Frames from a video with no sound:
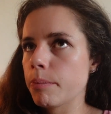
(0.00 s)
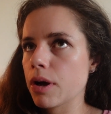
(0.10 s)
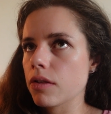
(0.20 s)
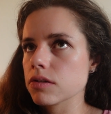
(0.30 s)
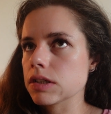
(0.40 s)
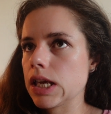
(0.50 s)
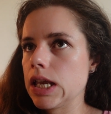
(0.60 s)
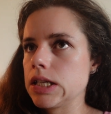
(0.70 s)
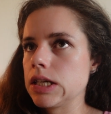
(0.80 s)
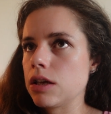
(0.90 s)
but there's
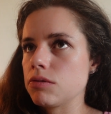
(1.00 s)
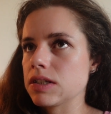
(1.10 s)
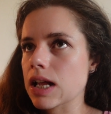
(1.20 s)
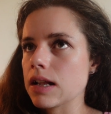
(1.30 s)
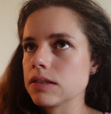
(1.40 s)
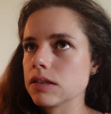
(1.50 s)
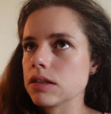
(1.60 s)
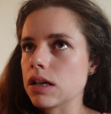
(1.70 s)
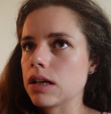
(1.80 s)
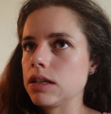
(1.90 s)
80 outstanding,
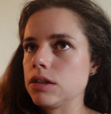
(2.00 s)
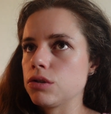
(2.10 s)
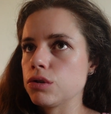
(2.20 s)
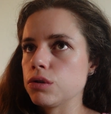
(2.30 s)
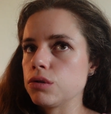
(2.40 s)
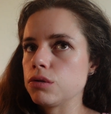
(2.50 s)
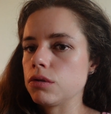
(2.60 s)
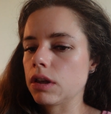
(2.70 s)
and I need to,